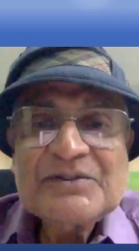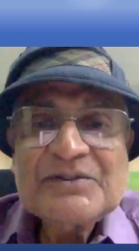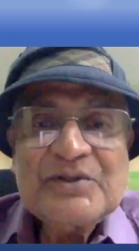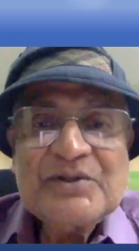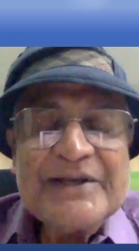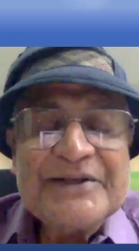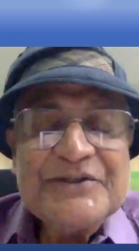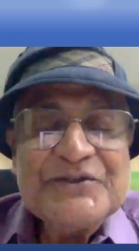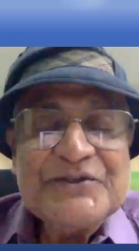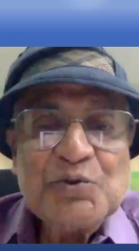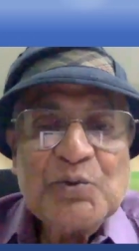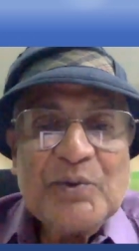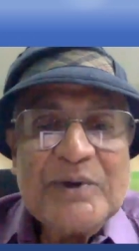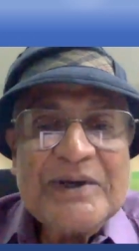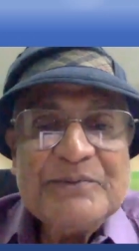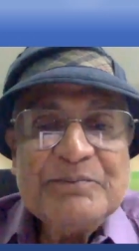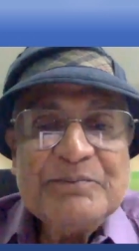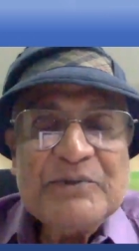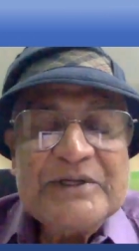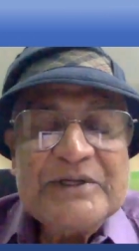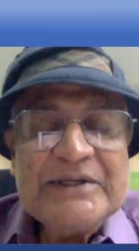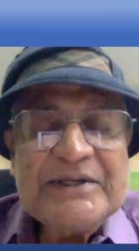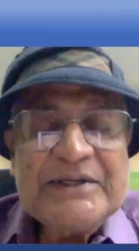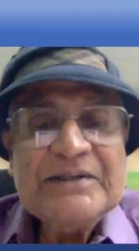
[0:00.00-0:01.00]
Strange
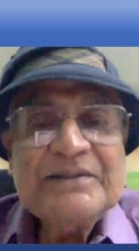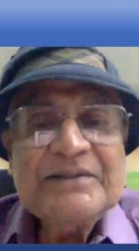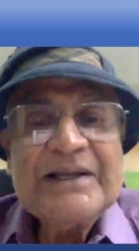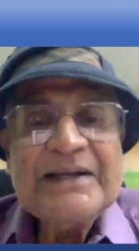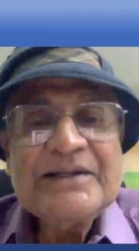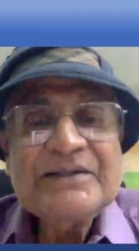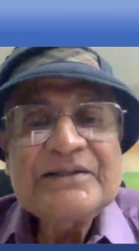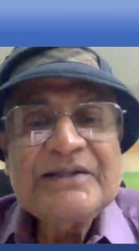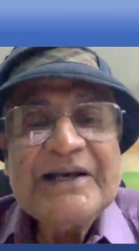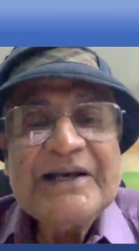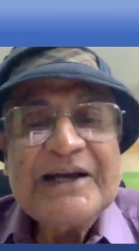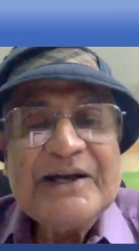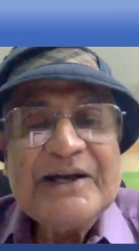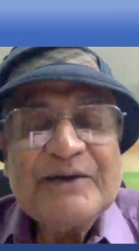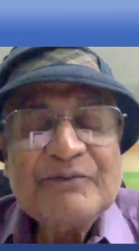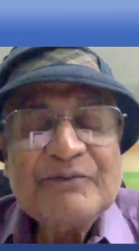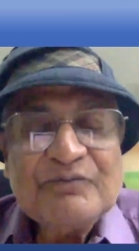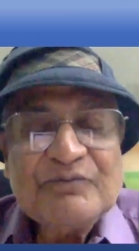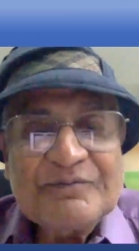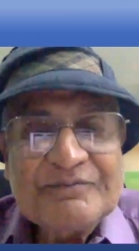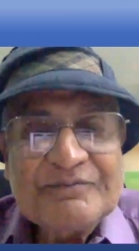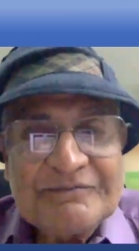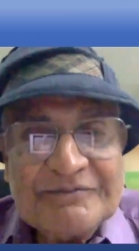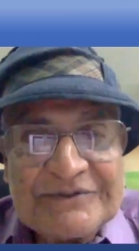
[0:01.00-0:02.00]
way meaning that they
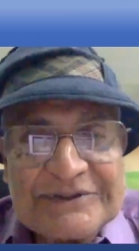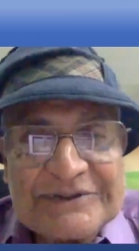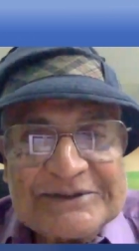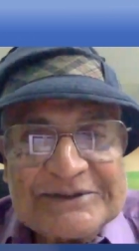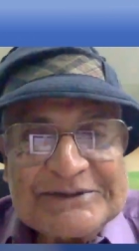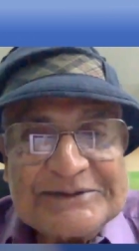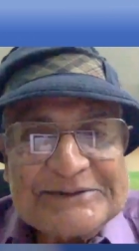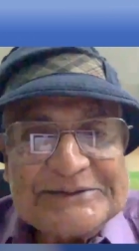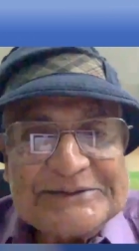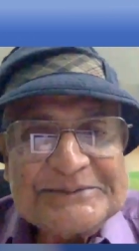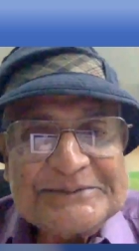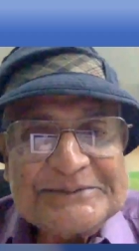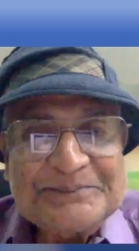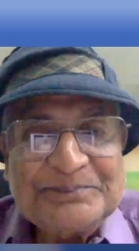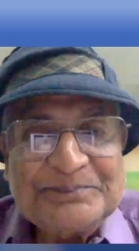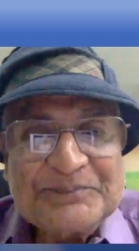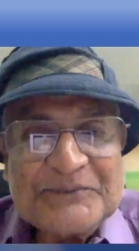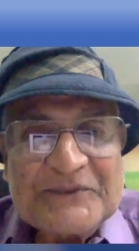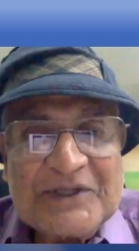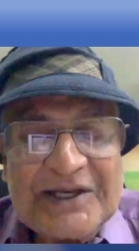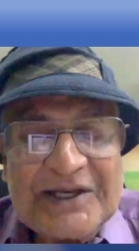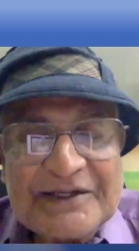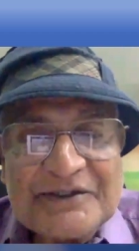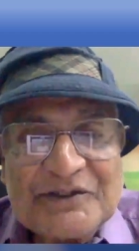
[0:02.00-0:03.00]
have
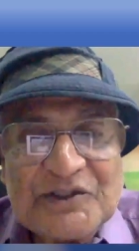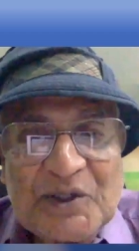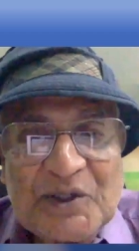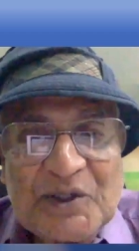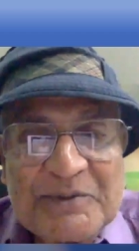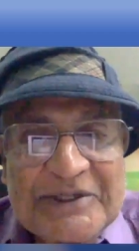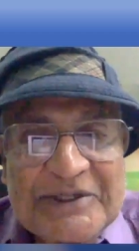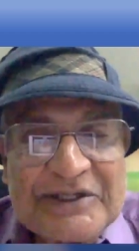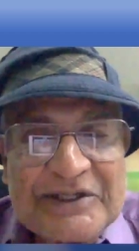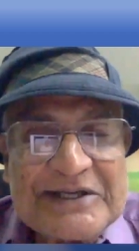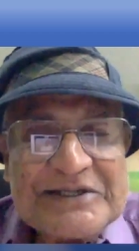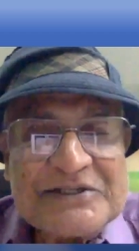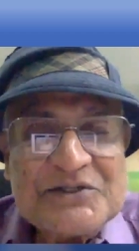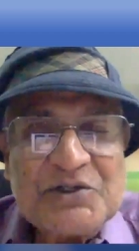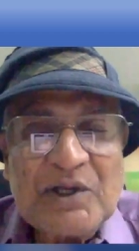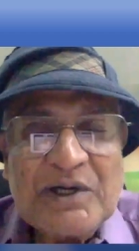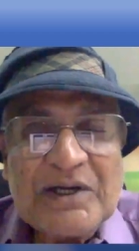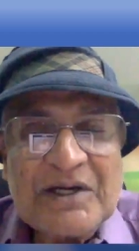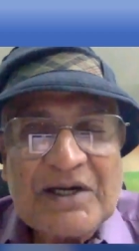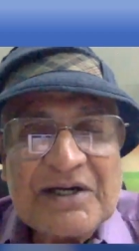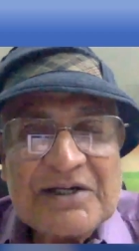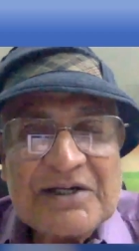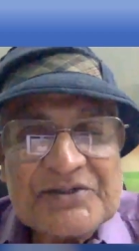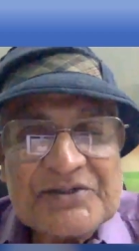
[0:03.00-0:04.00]
kind of a
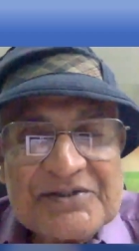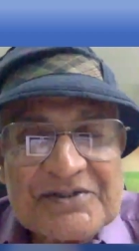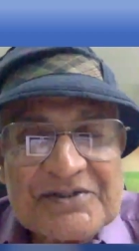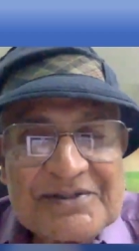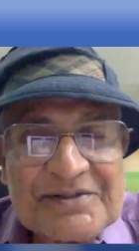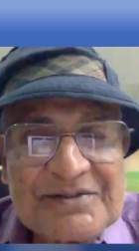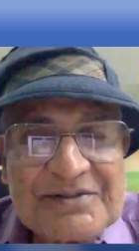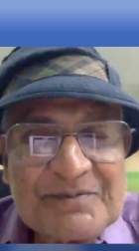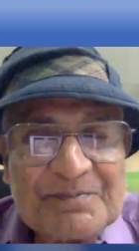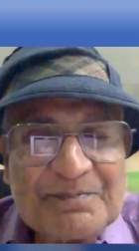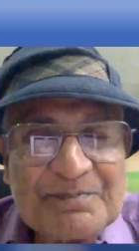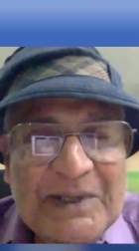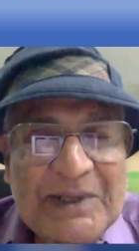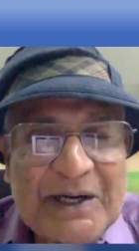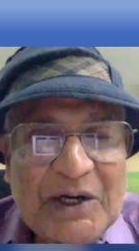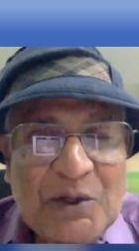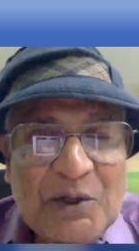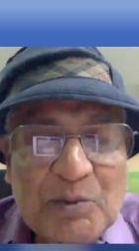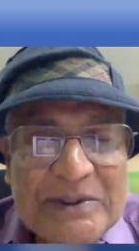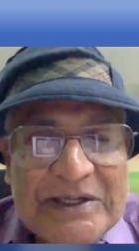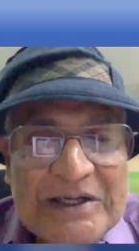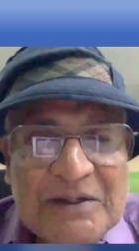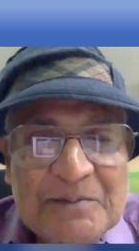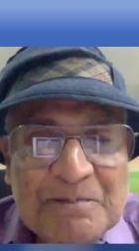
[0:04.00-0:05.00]
resonance
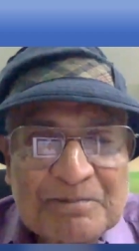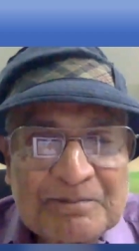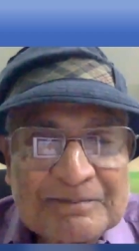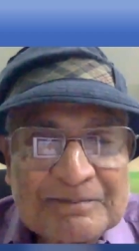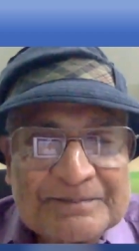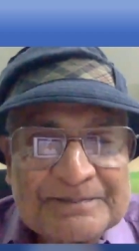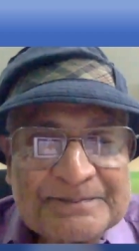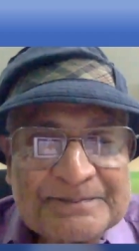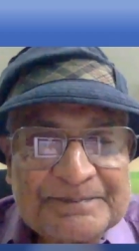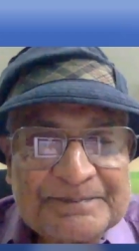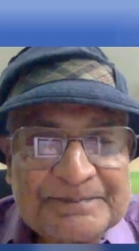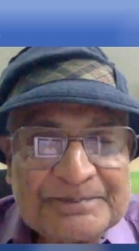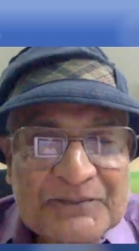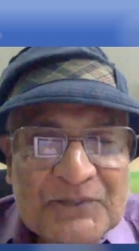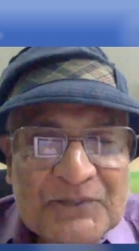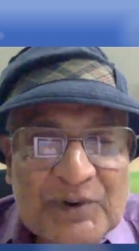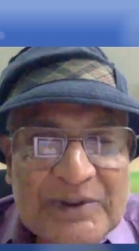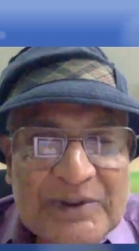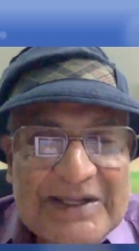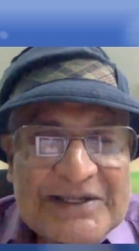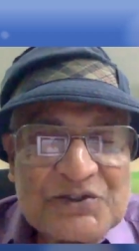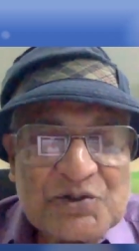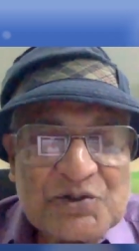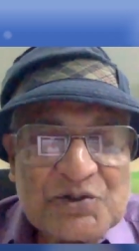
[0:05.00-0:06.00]
power.
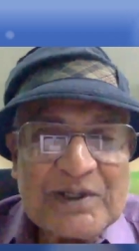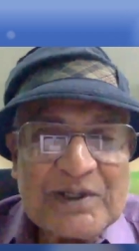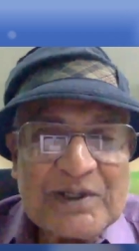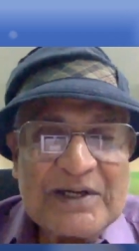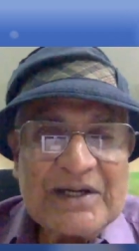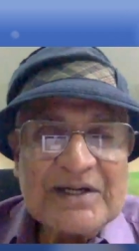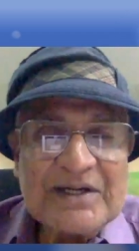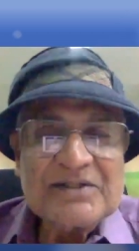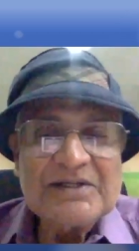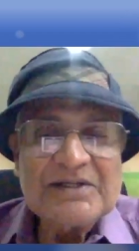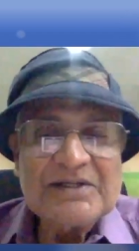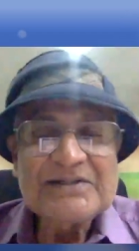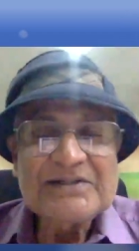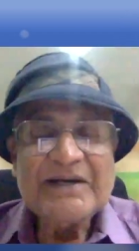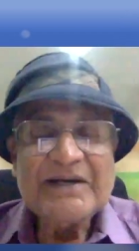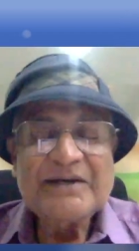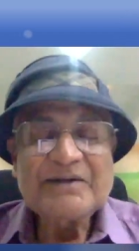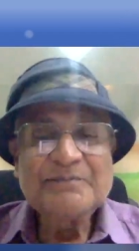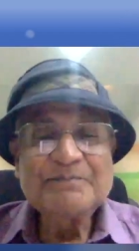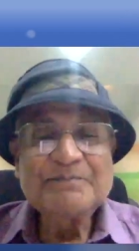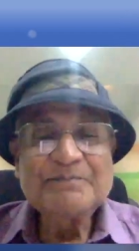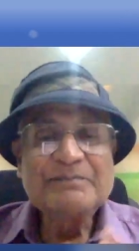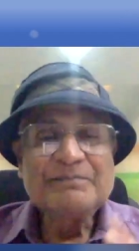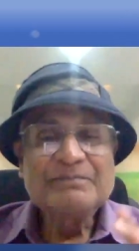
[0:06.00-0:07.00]
Resonance is
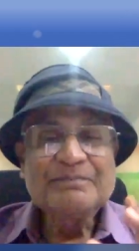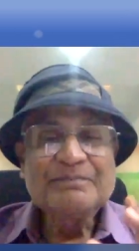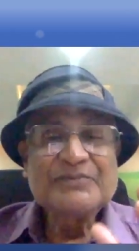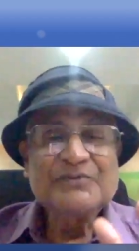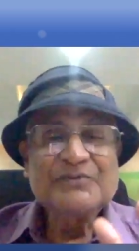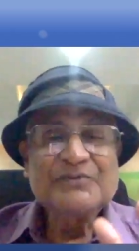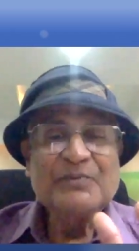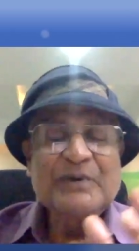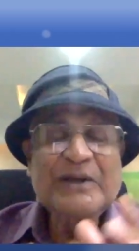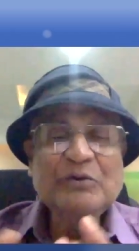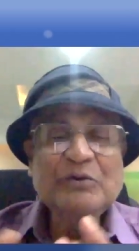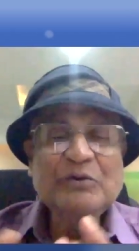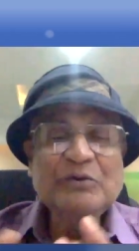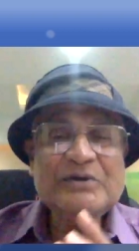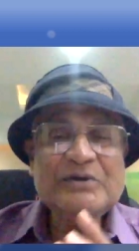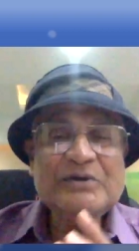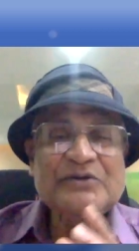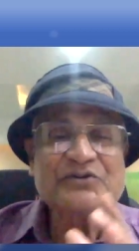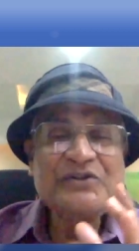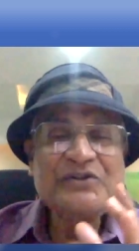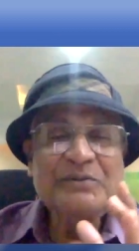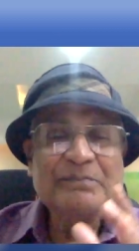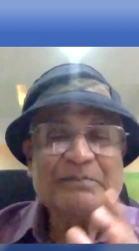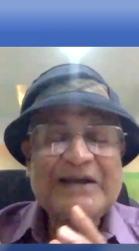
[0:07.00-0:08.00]
a
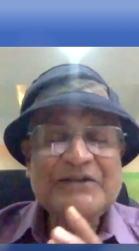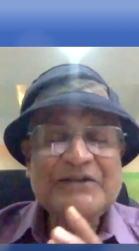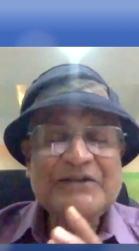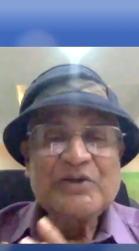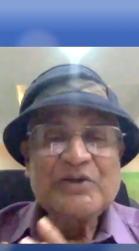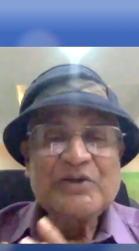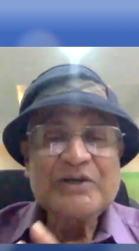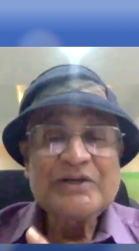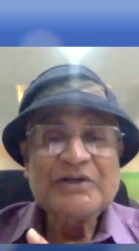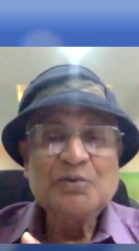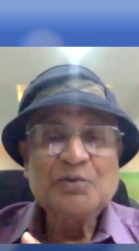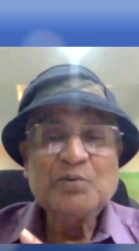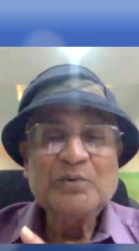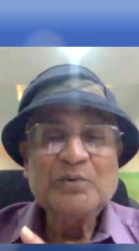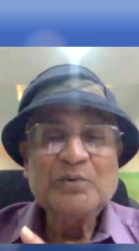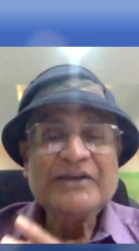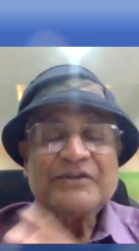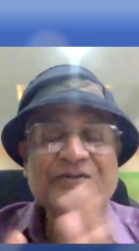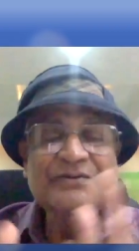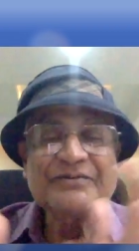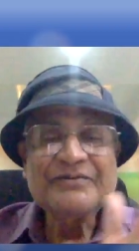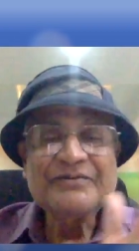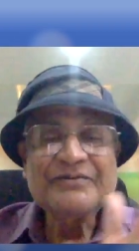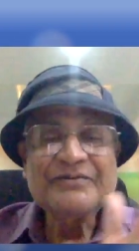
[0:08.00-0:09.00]
frequency matching
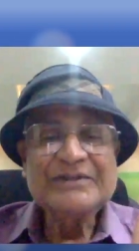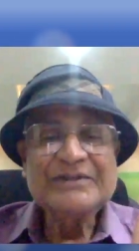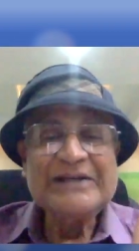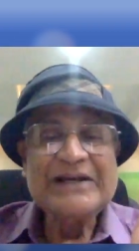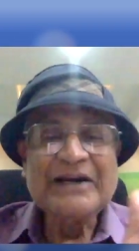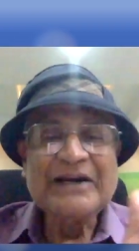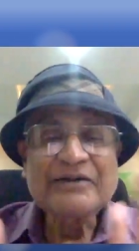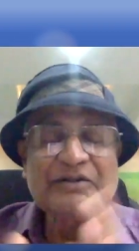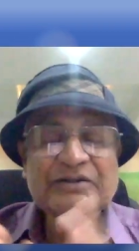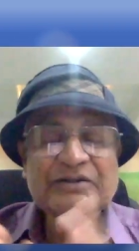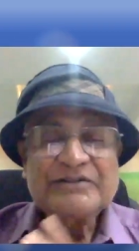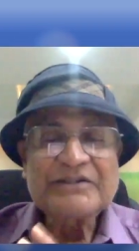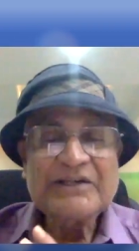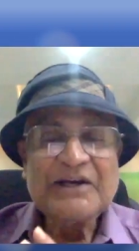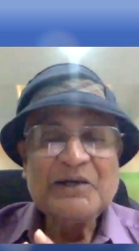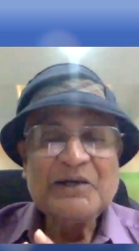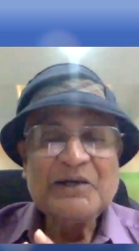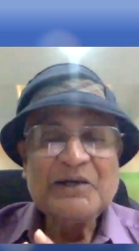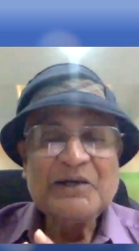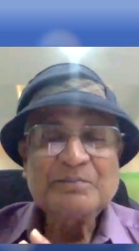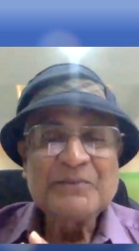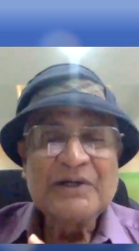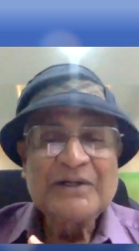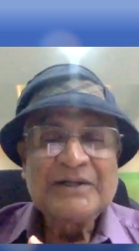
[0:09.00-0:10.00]
with the
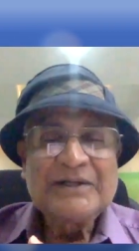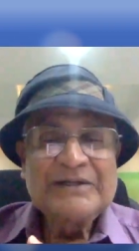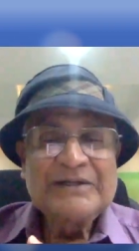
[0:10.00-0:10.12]
archetype.